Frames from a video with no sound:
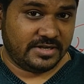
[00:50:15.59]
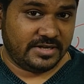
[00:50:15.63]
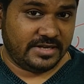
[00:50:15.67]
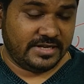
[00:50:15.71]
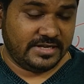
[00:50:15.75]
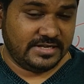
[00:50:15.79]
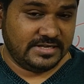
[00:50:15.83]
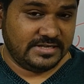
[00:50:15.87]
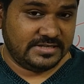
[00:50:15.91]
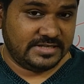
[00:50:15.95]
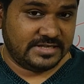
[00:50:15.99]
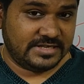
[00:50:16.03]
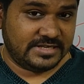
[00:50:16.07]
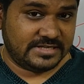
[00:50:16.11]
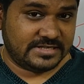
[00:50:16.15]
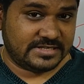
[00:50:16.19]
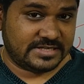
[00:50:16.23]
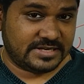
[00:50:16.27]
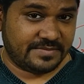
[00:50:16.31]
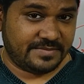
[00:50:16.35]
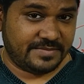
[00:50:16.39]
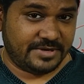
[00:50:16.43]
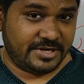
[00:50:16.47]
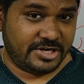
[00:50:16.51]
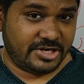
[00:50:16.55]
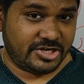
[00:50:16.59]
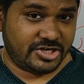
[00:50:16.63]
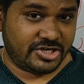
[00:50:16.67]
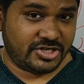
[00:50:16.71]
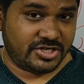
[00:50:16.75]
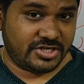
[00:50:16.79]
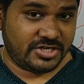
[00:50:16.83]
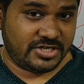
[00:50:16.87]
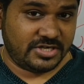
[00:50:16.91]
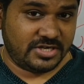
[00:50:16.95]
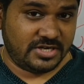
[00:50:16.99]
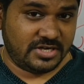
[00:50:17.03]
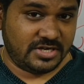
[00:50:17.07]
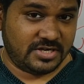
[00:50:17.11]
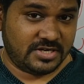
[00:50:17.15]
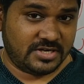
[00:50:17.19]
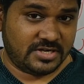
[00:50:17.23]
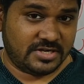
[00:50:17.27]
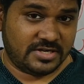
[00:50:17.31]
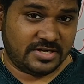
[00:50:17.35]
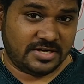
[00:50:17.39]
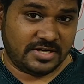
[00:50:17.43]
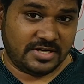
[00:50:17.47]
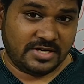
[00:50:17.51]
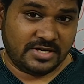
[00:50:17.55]
in series
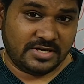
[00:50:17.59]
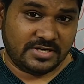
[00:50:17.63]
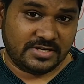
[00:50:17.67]
combination,